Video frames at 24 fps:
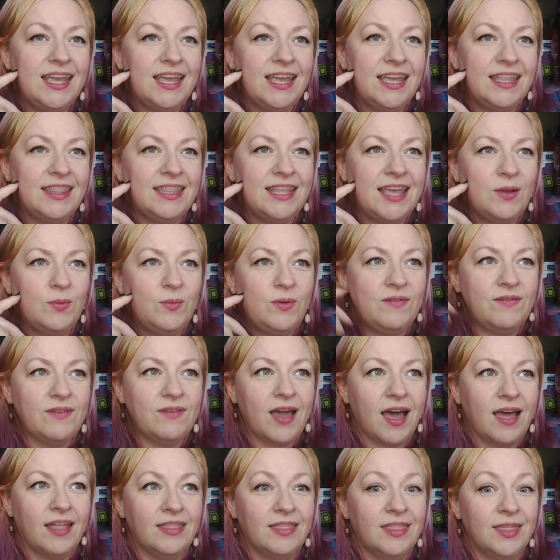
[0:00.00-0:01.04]
And then we've
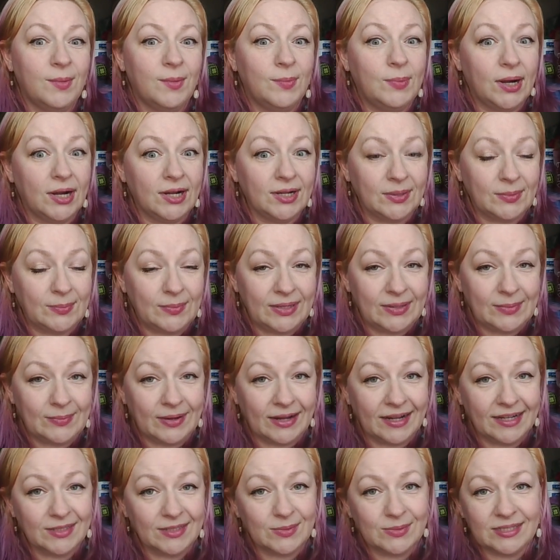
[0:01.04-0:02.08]
got the bargain bead
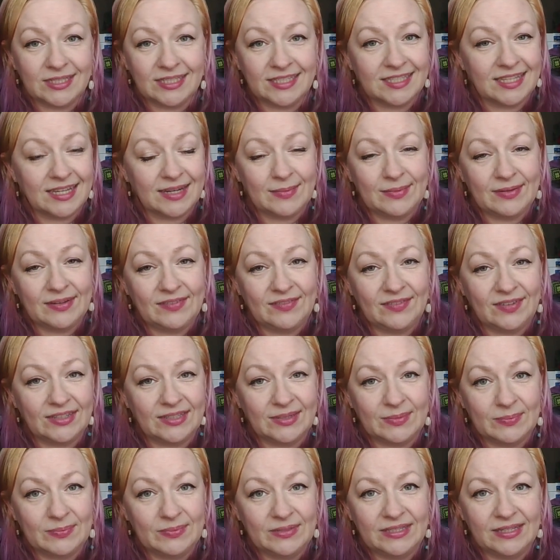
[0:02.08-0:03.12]
box, which is going to be fun
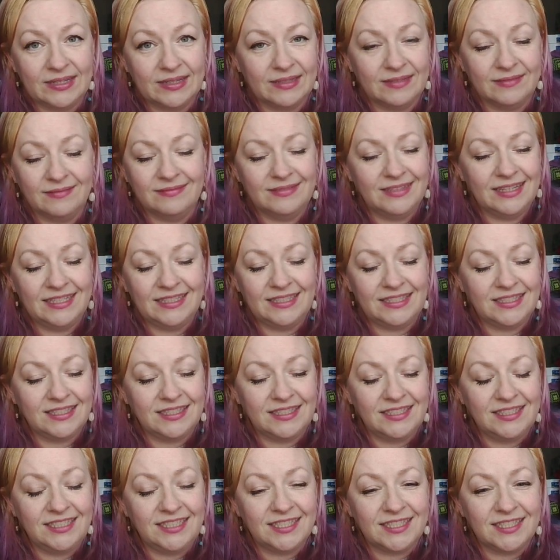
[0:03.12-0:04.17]
it's
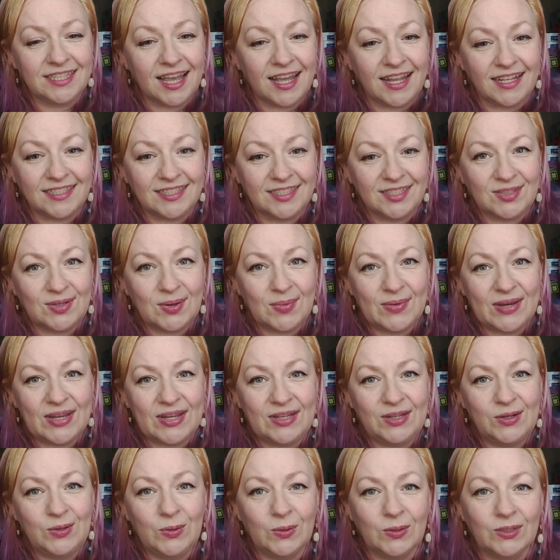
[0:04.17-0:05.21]
just got so
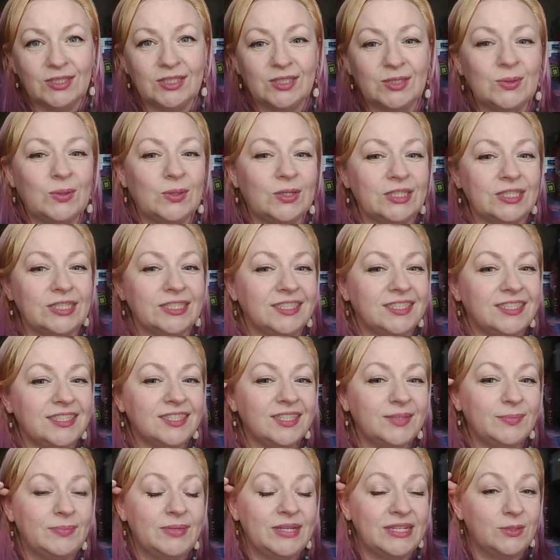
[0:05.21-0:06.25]
many gorgeous, gorgeous
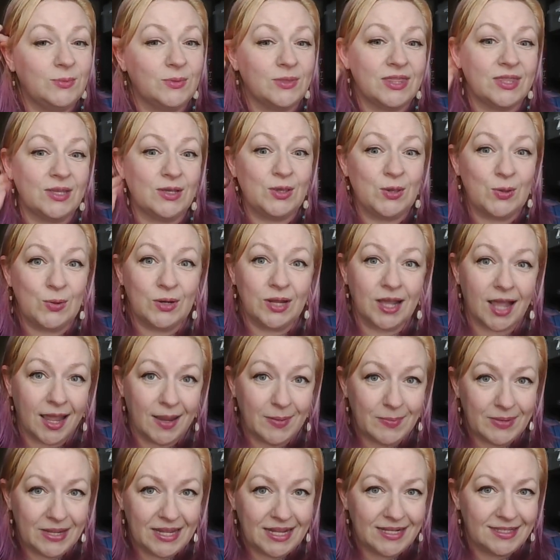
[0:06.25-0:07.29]
beads with the
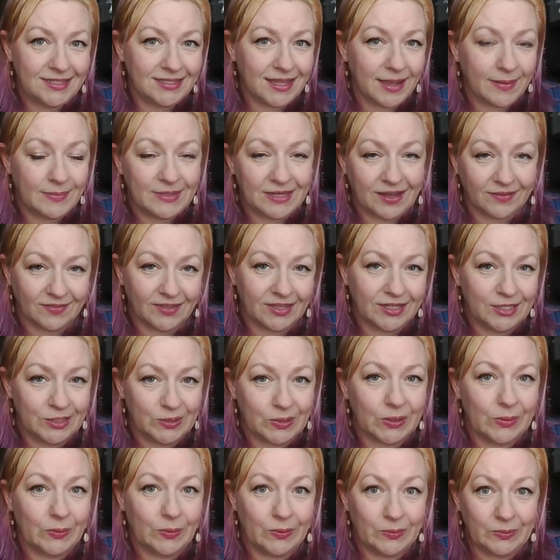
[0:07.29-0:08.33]
Unakite beads. I'm definitely
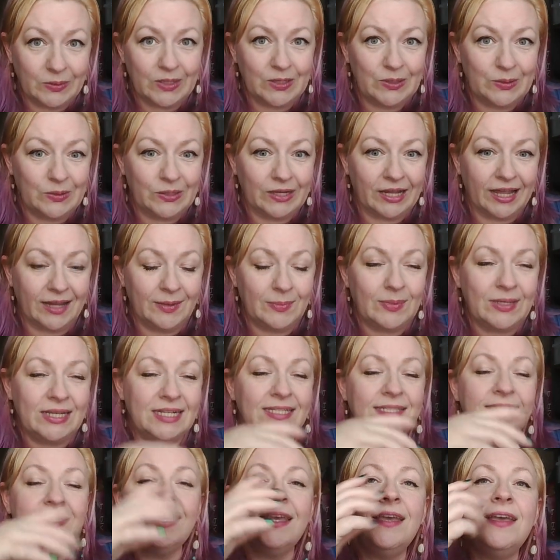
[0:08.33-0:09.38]
doing one with the Unakite
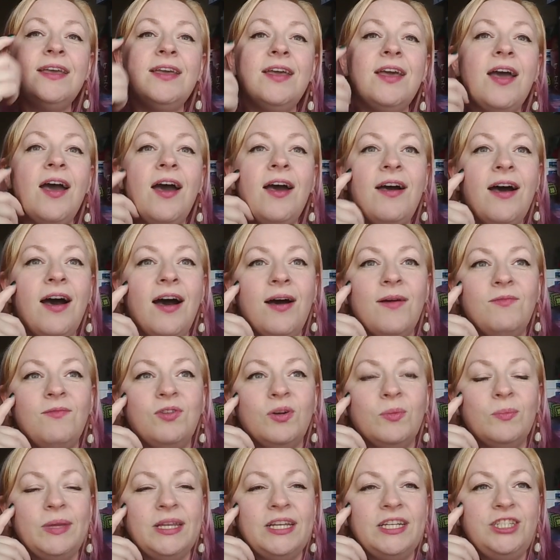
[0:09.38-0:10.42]
beads
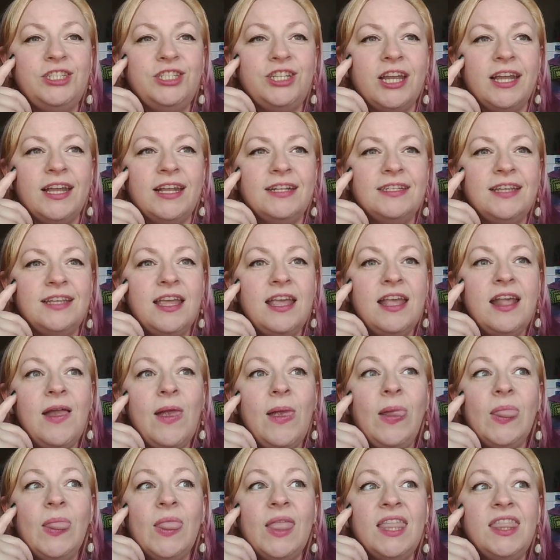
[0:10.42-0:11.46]
for beaded chain.
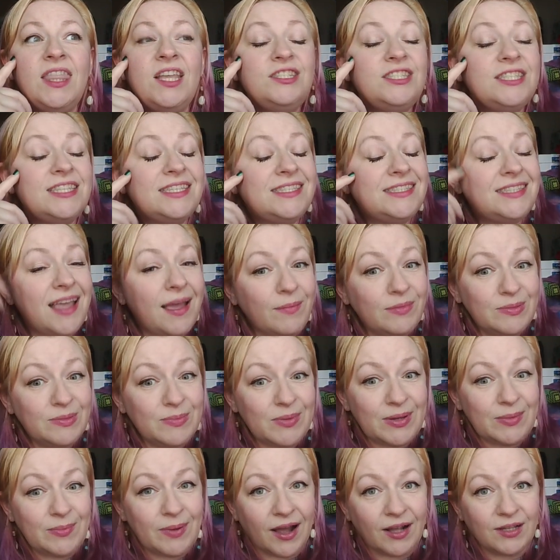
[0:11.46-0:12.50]
Then there's the Sam's
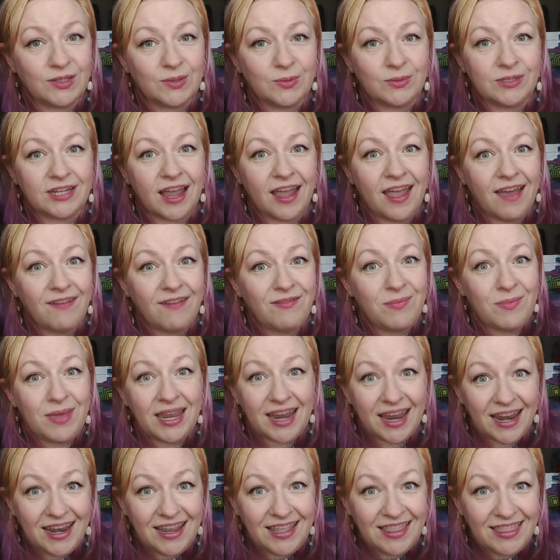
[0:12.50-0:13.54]
bead box, which I haven't
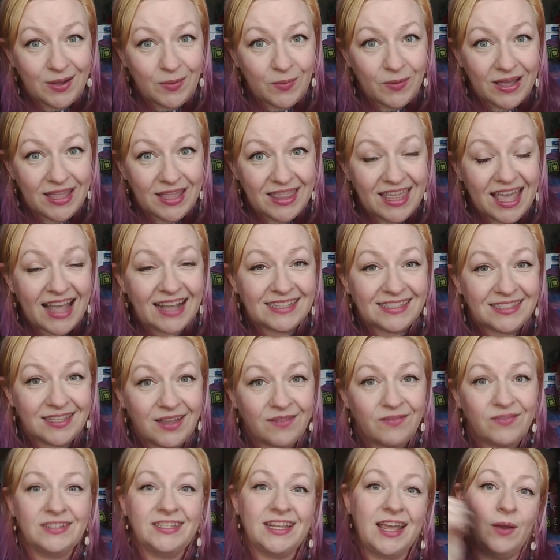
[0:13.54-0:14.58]
made anything with
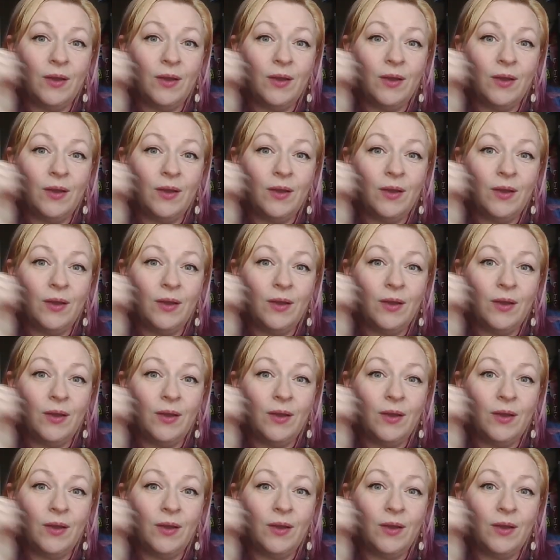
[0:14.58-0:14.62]
except for